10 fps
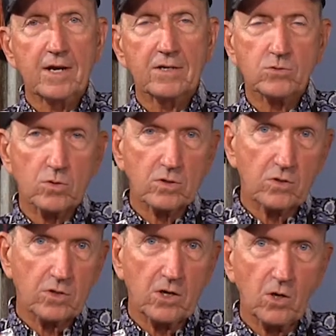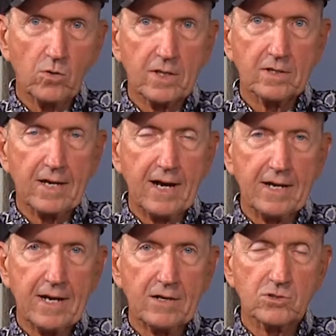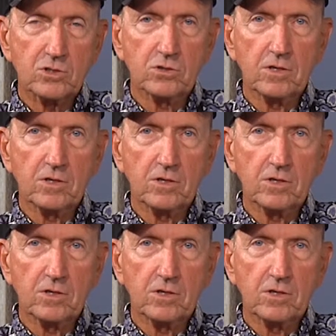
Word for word: and so we're going to hold that tide out just a